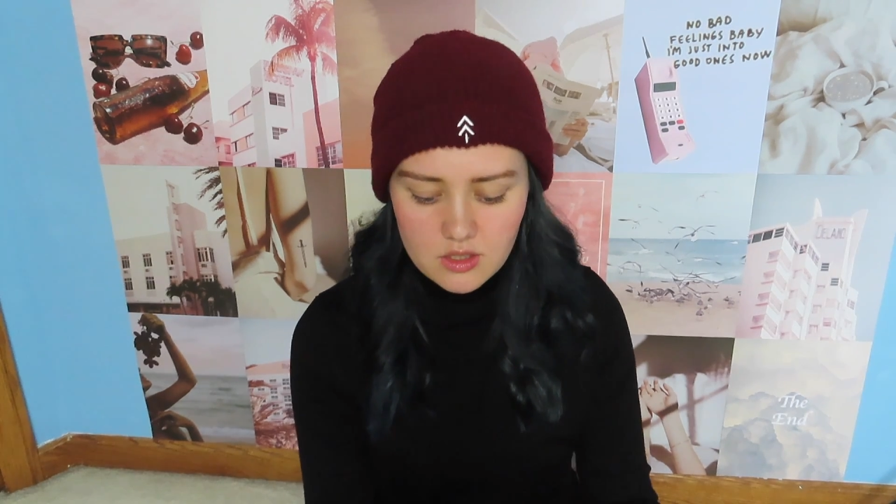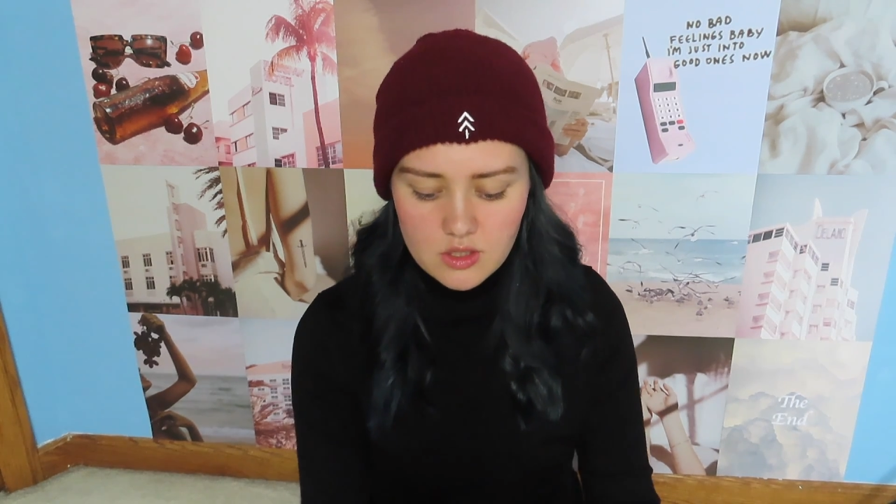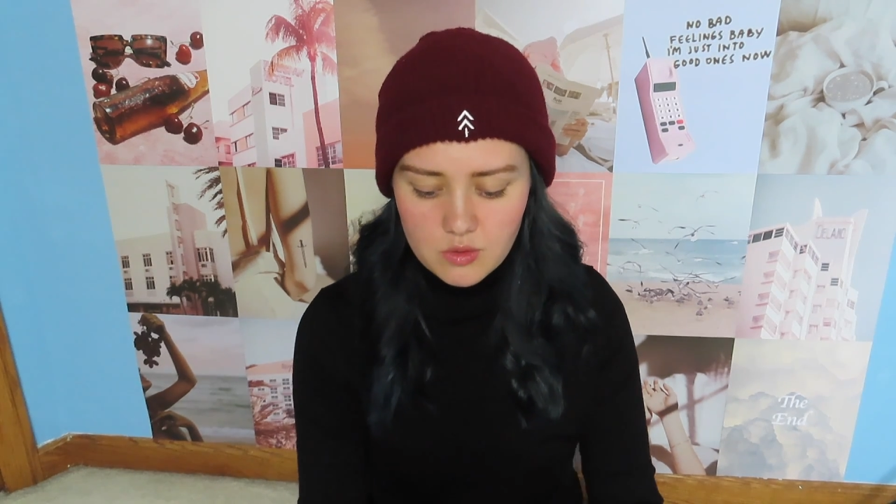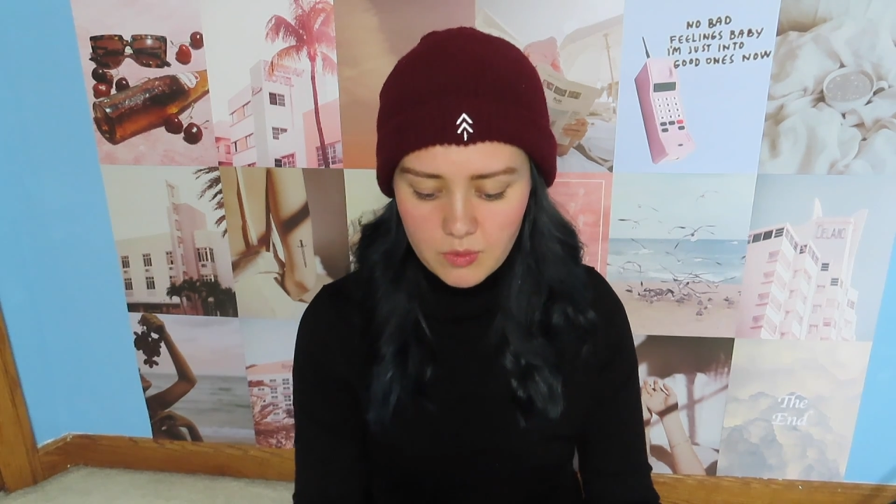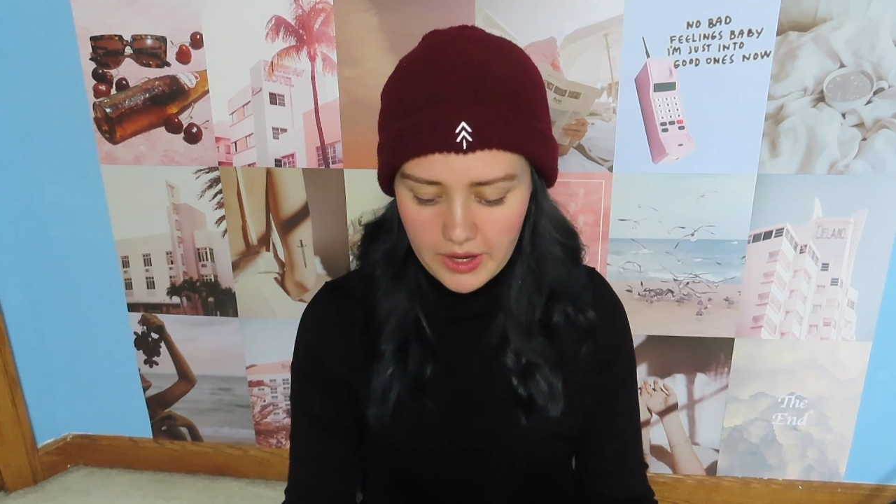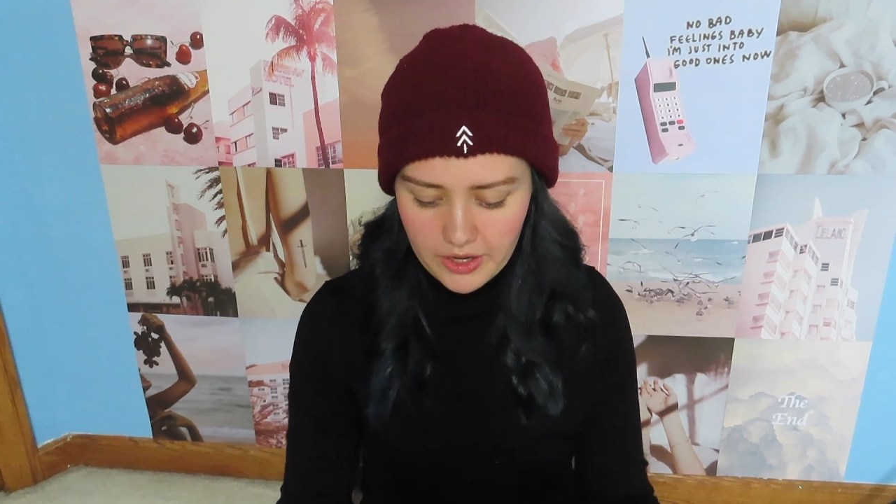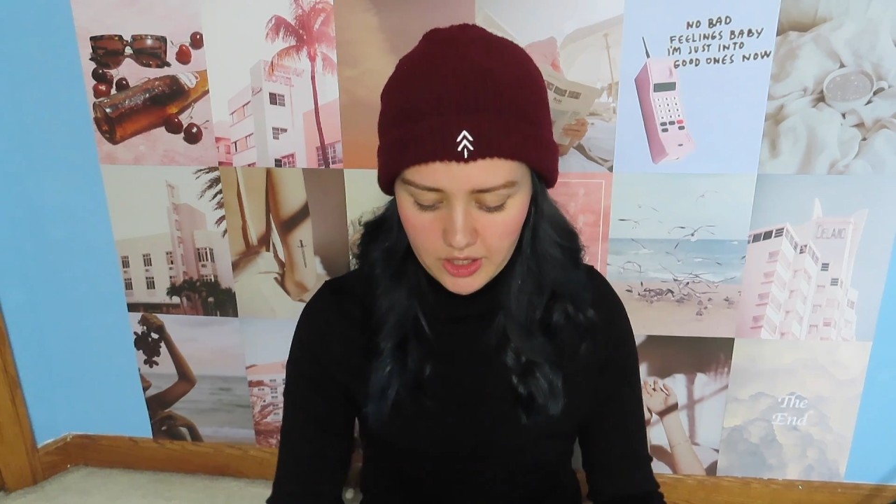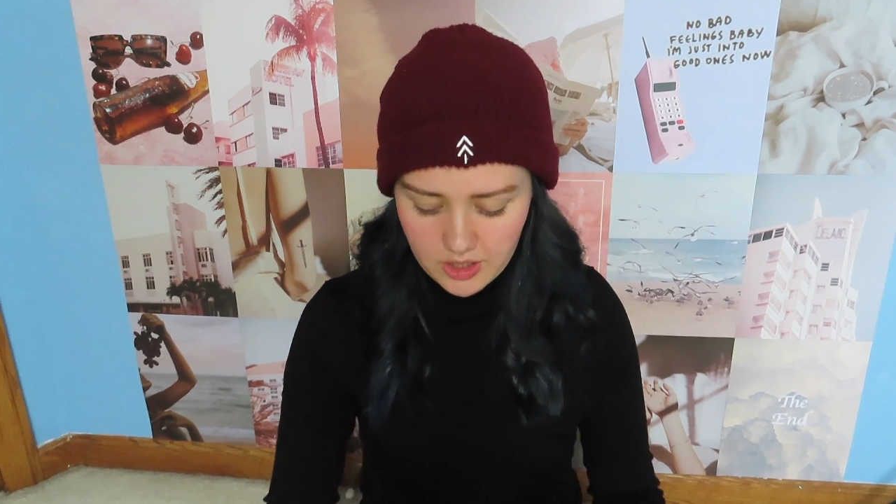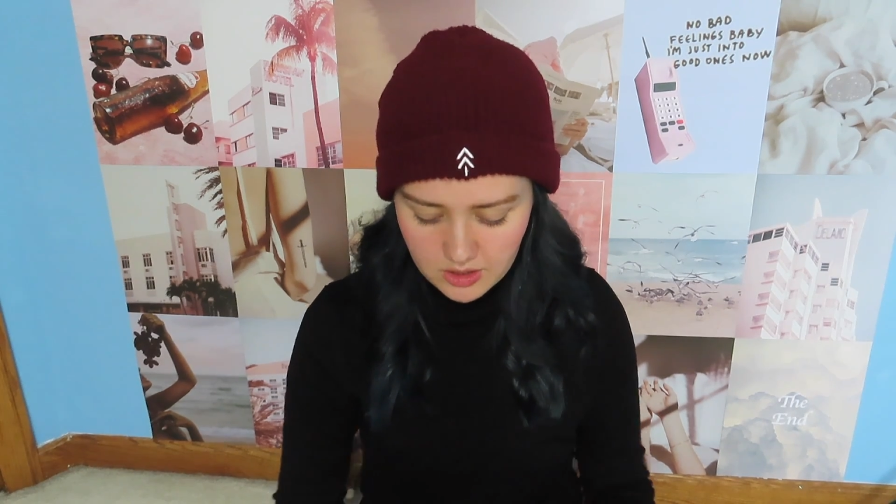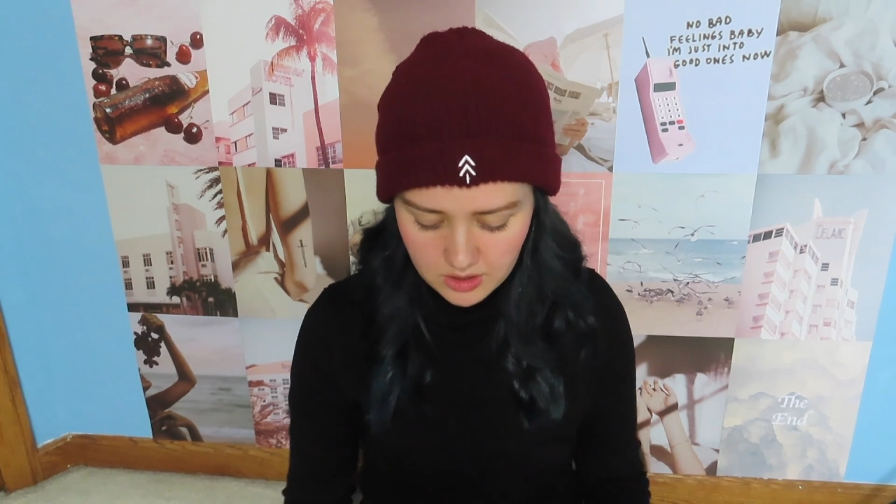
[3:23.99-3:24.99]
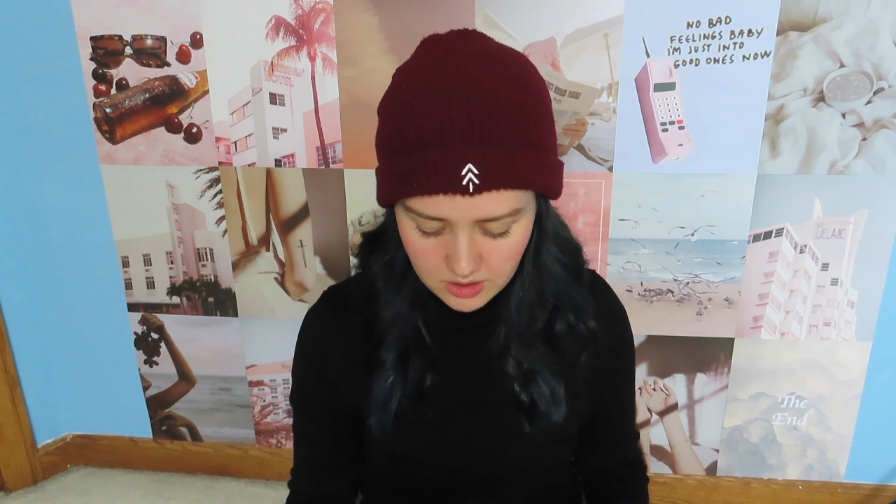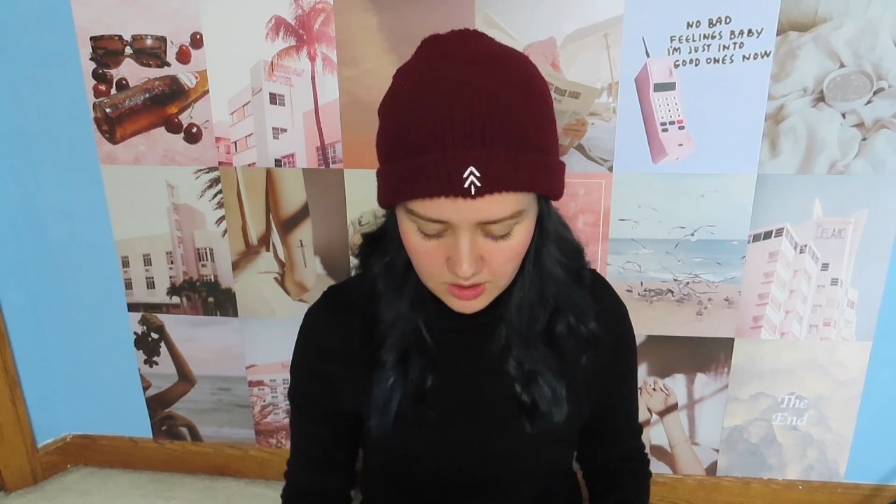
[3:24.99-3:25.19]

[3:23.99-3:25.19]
sweater.